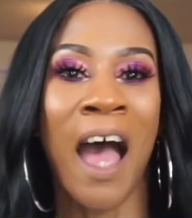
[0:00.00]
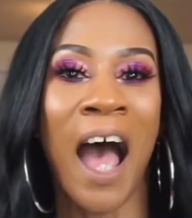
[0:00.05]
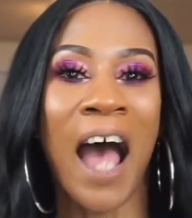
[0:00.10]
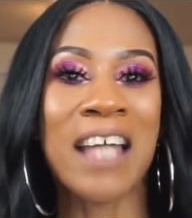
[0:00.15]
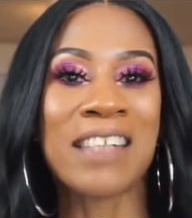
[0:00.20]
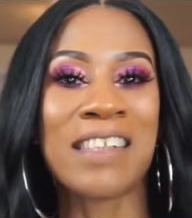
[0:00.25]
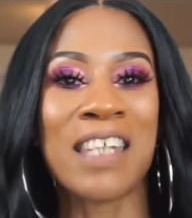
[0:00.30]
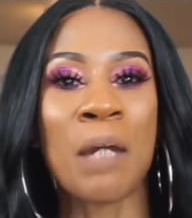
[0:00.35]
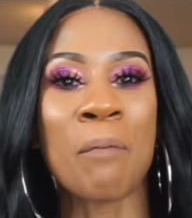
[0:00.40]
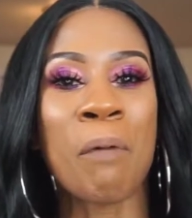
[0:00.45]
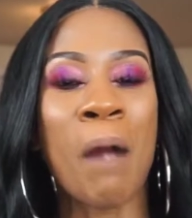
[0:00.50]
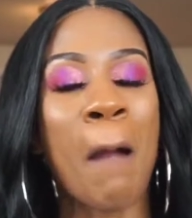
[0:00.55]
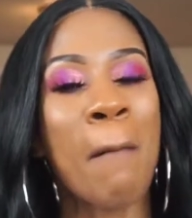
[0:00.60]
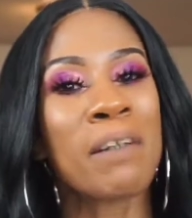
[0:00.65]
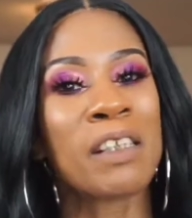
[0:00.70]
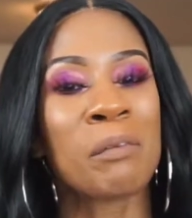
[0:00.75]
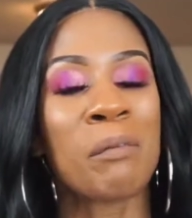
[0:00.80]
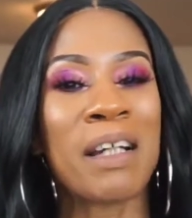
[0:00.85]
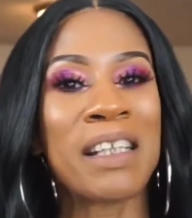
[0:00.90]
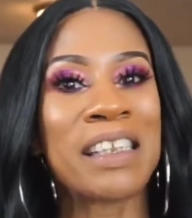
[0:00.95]
I did
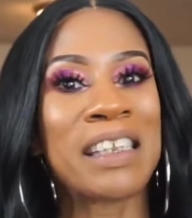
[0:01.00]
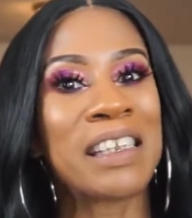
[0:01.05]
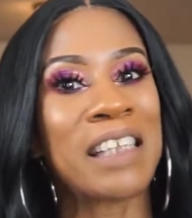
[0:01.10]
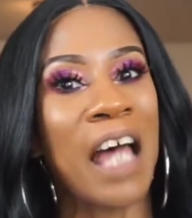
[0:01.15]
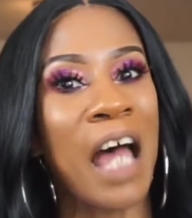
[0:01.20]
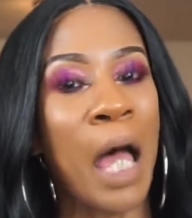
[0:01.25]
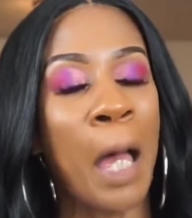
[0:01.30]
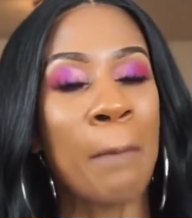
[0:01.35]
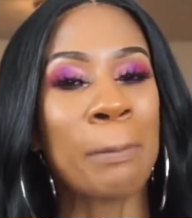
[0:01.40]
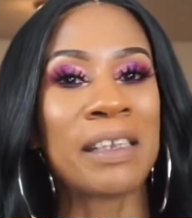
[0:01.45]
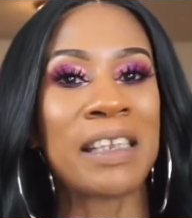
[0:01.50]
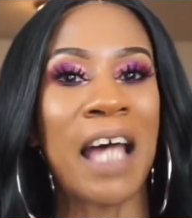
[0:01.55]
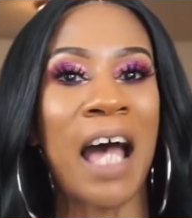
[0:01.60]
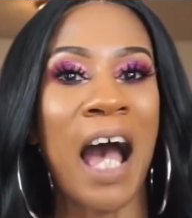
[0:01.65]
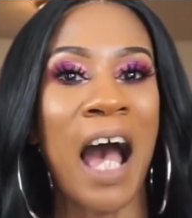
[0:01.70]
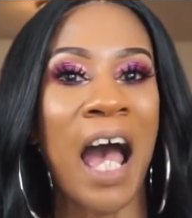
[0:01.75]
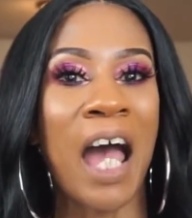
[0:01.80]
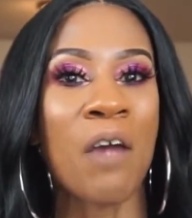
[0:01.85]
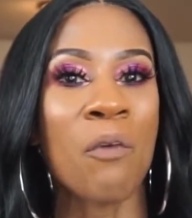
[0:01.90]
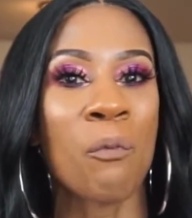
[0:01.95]
promise my subs
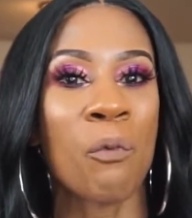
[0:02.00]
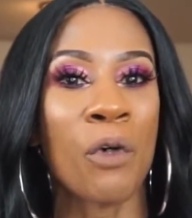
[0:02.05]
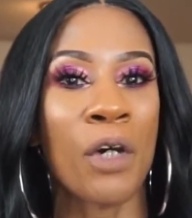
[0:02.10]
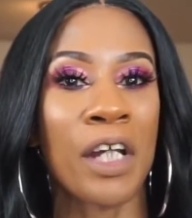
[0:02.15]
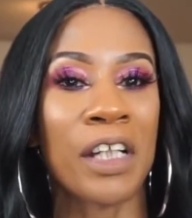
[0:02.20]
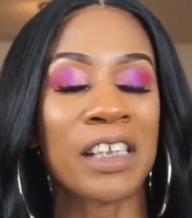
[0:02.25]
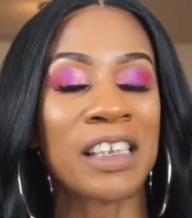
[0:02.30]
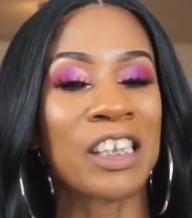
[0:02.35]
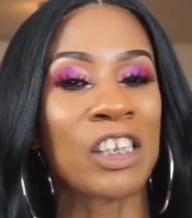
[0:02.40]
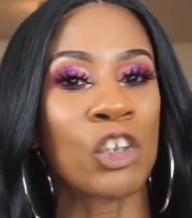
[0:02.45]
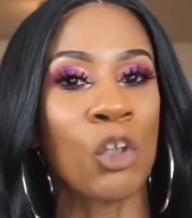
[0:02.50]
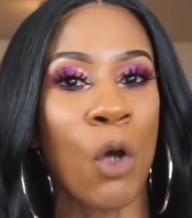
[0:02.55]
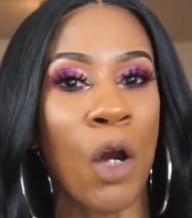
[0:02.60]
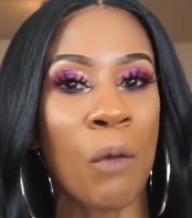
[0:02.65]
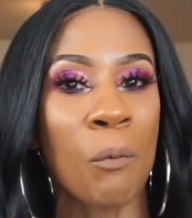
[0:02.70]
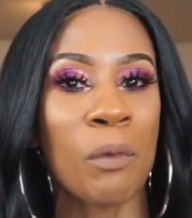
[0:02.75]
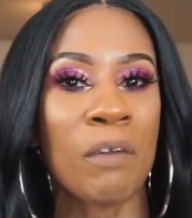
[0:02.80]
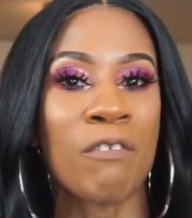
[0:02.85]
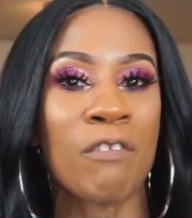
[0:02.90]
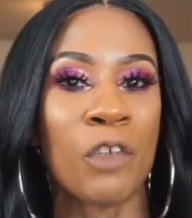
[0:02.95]
that I would
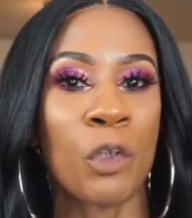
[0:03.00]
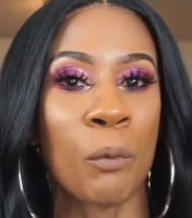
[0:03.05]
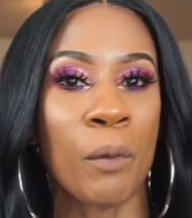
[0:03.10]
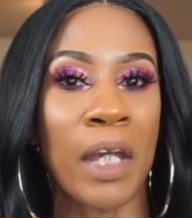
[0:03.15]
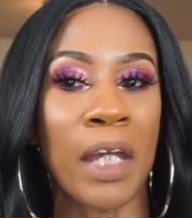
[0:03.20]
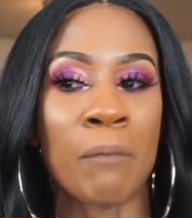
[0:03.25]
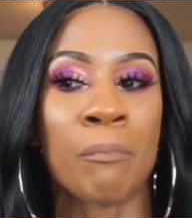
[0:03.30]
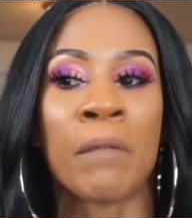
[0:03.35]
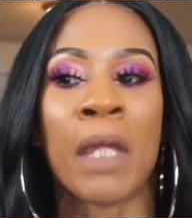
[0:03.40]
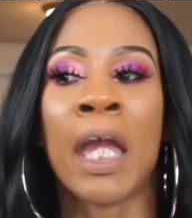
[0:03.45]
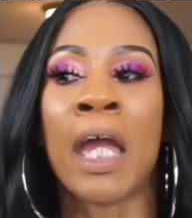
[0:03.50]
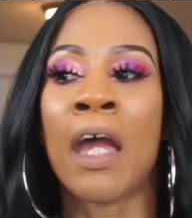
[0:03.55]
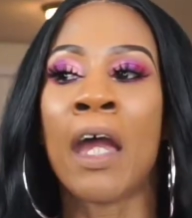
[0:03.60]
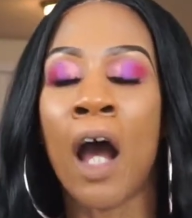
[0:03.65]
start reviewing